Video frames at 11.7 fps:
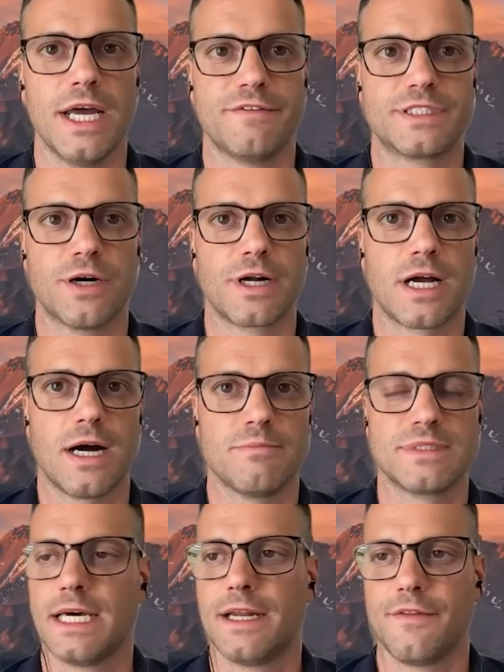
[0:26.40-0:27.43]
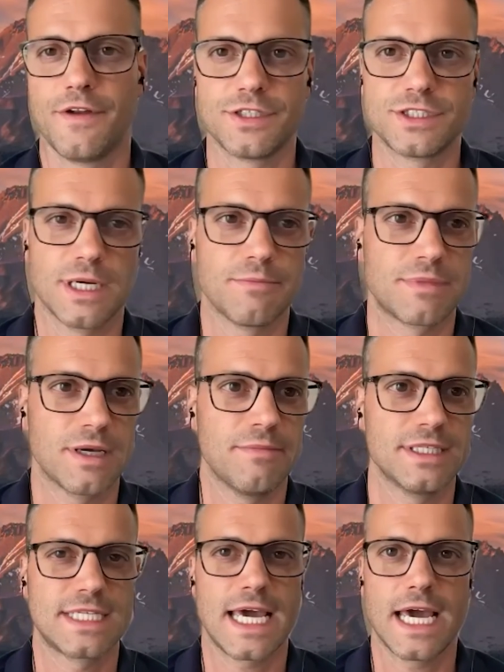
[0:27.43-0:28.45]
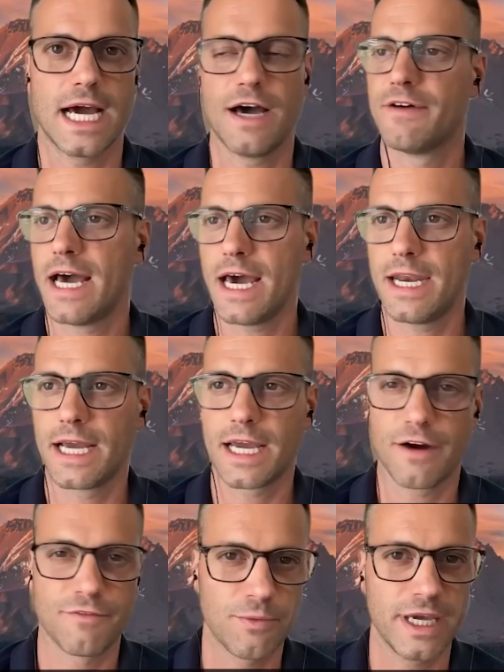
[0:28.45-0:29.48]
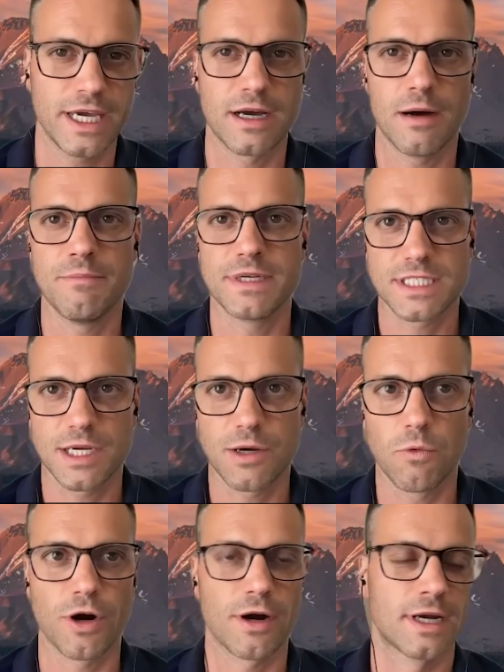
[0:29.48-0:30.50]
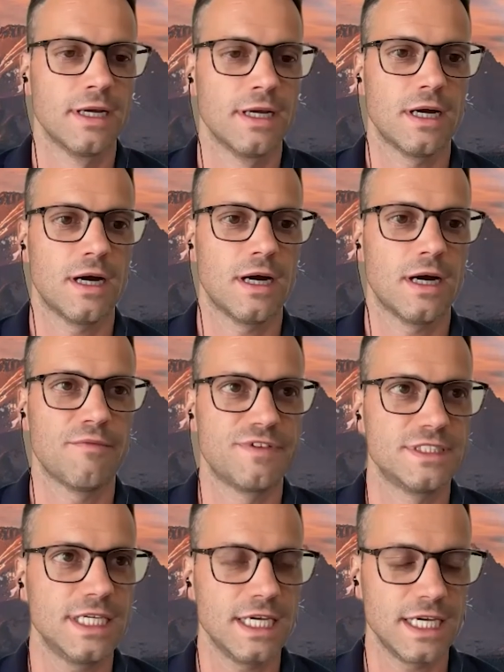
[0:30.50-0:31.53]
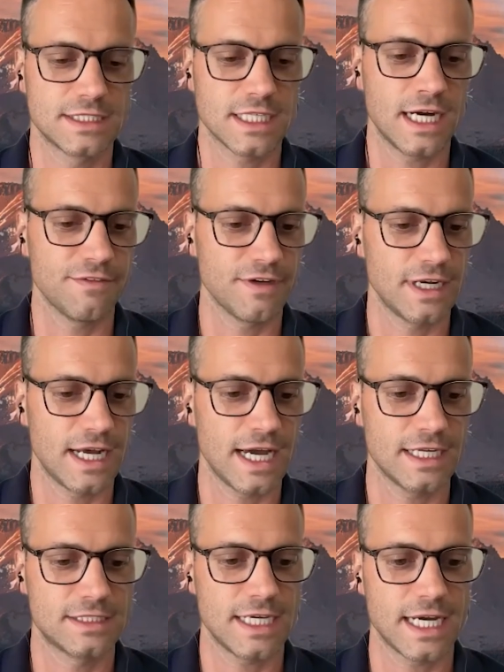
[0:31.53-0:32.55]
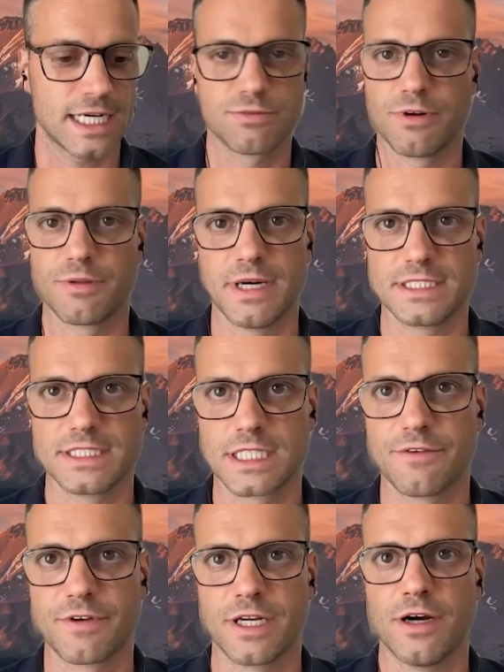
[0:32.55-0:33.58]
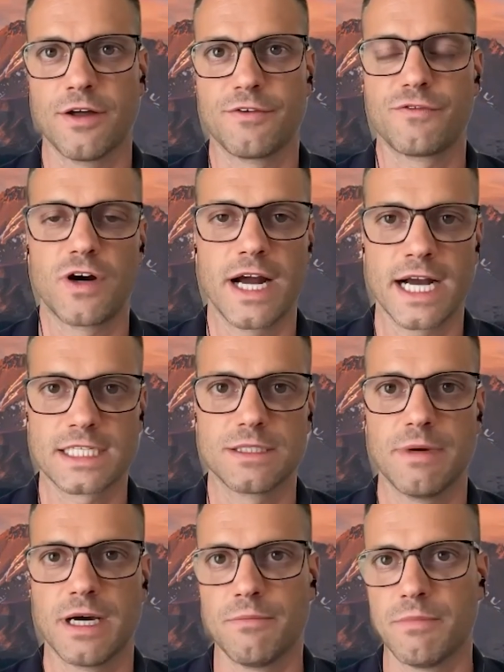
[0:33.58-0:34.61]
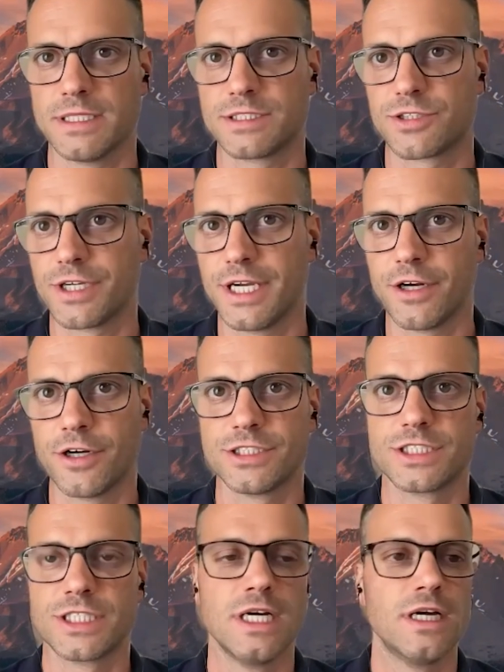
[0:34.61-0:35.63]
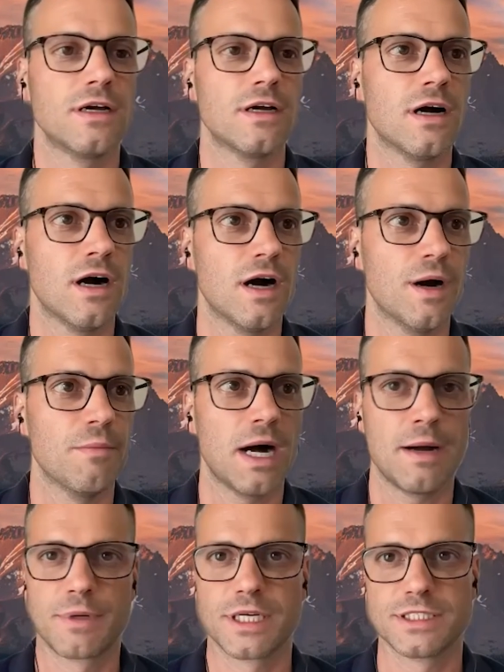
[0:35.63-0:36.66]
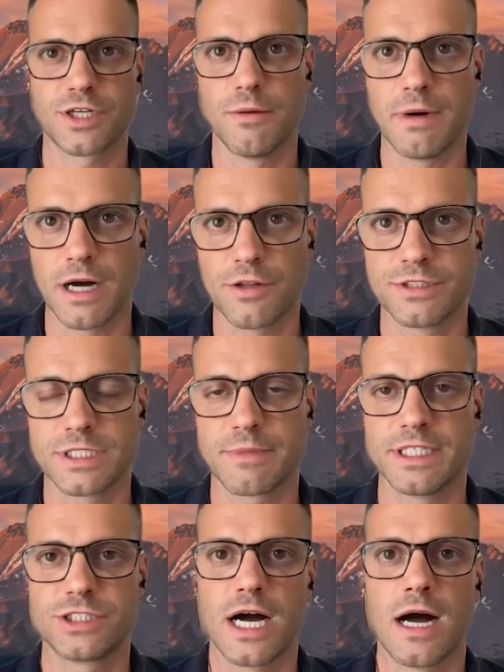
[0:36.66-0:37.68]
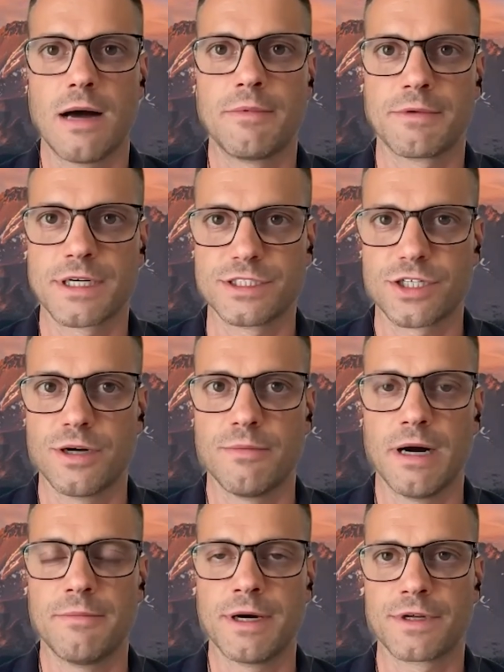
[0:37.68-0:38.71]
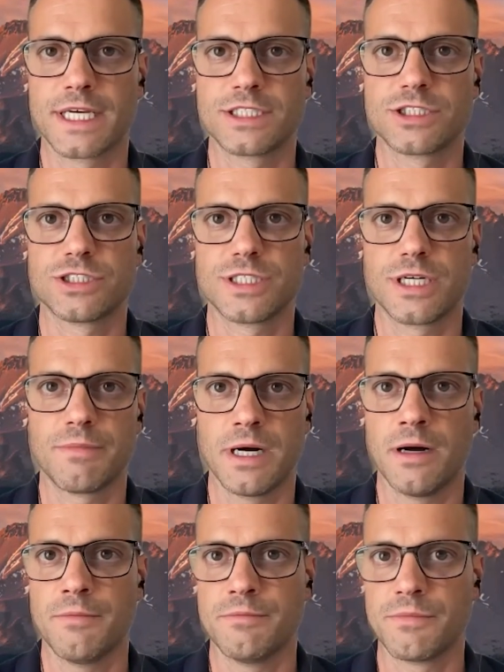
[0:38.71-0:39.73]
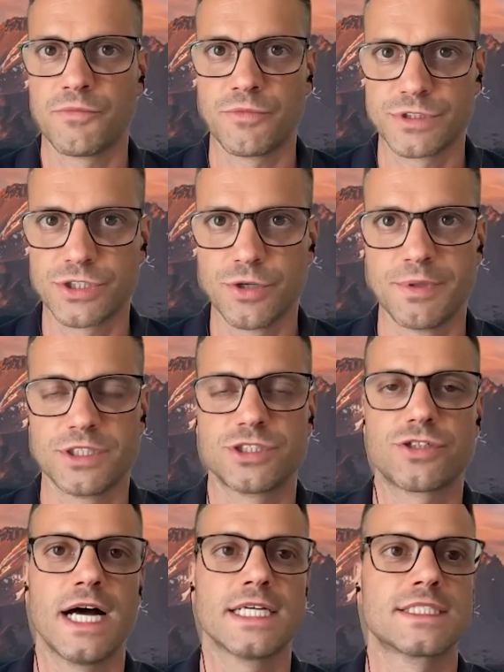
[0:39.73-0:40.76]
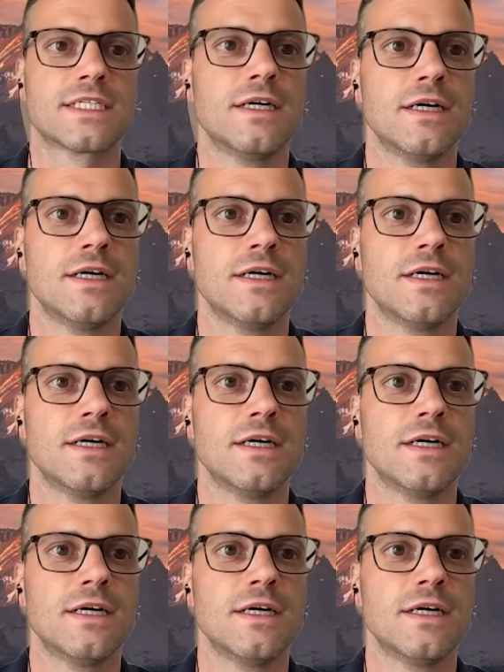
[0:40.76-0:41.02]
someone comes in and their symptom is, hey, I have a headache every week, I'm missing work, I'm fatigued, I haven't had sex with my significant other for X amount of months or years, um, I'm concerned about losing my job, I'm concerned about my relationship, I'm super stressed,